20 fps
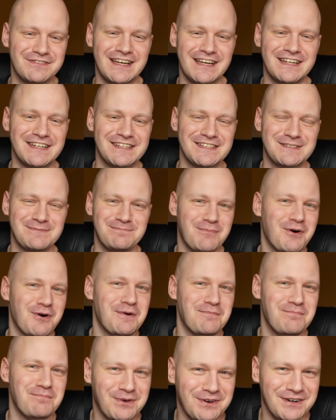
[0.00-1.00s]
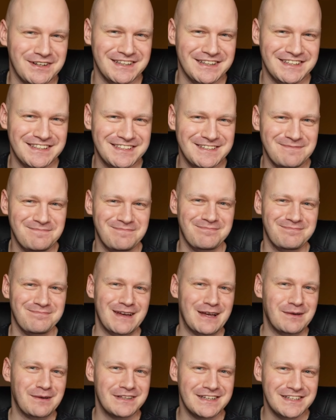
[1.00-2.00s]
that is more important?
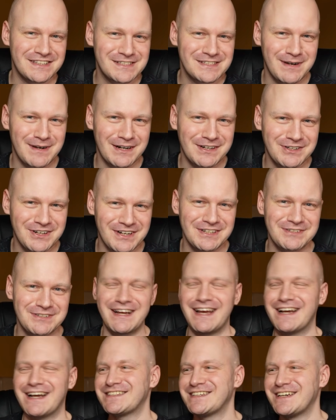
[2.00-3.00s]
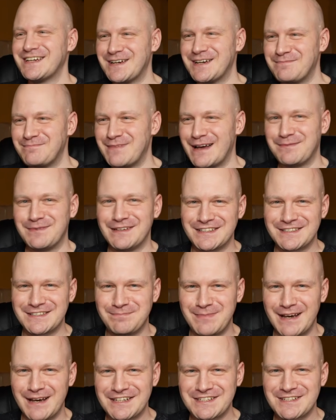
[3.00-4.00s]
Maybe it's smart contracts, maybe it's
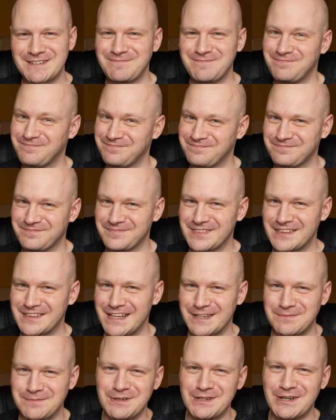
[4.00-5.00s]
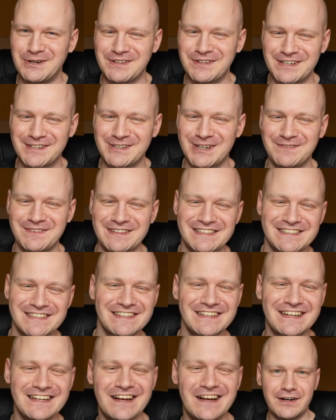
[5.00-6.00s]
batch. Let me know in the comments.
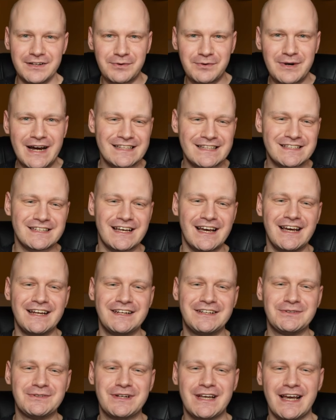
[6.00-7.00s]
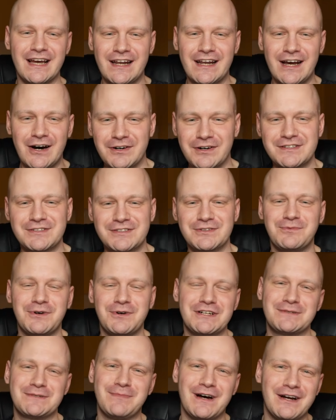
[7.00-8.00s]
On the right side, you can now also
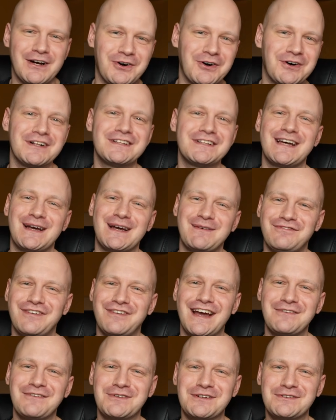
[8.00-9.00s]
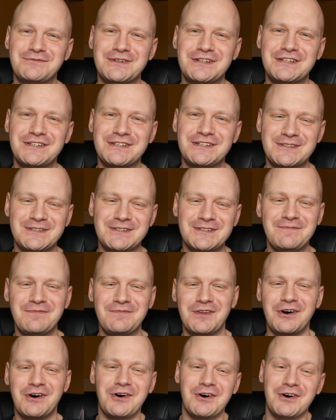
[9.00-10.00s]
watch my all-time favorite video,
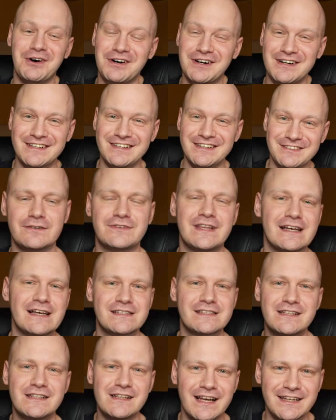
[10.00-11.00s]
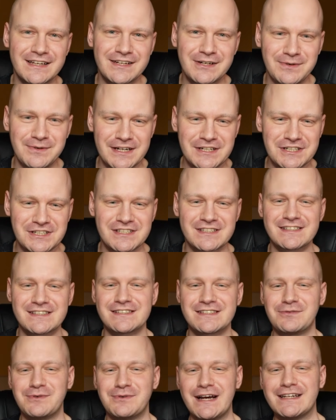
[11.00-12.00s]
or if there are still any
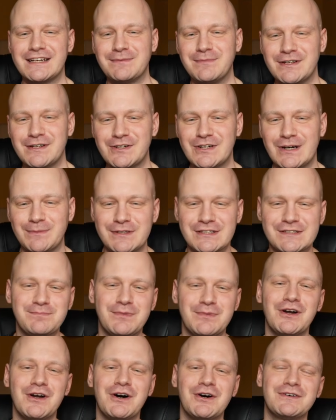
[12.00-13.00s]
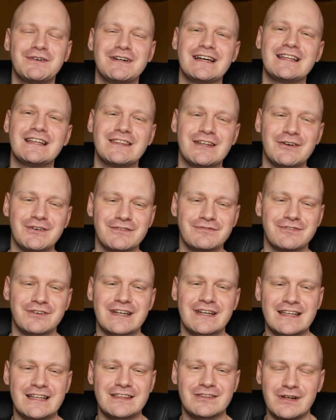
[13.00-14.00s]
questions, write them in the comments below, and don't
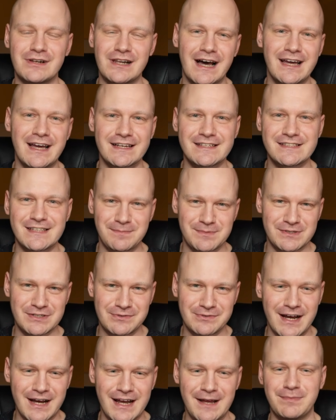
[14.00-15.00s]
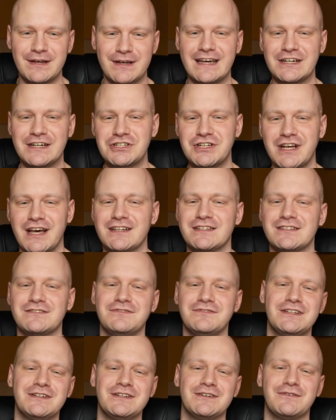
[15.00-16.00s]
forget to like, subscribe, and share this
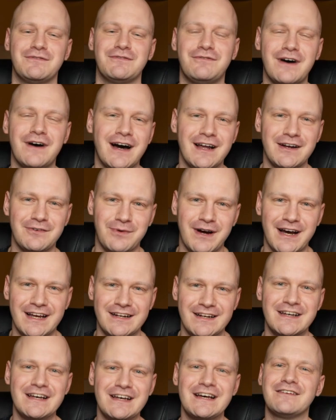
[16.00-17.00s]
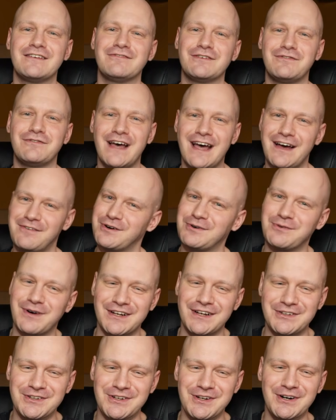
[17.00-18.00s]
video far and wide with
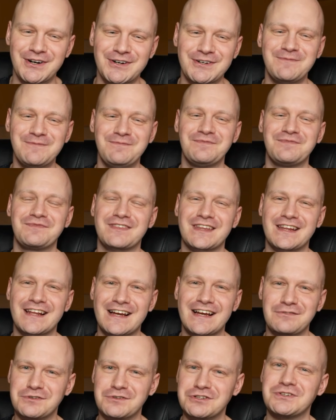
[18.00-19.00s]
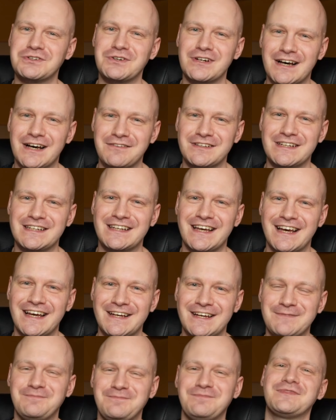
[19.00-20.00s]
everyone you know. I wish you a lovely
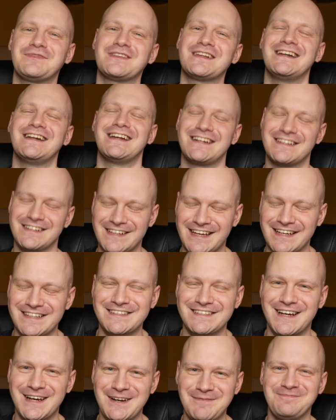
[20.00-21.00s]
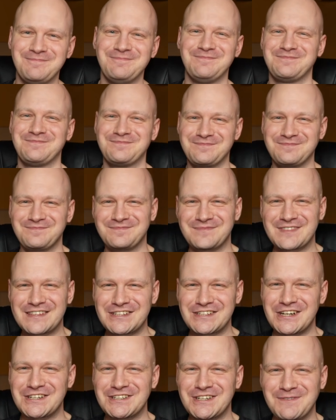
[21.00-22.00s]
day, and until next time.
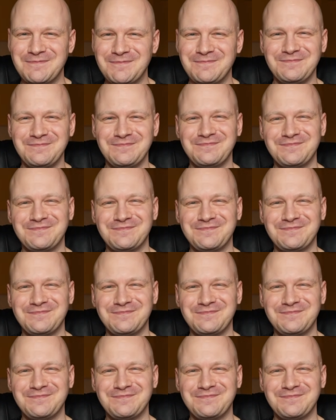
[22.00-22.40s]
Ciao, ciao.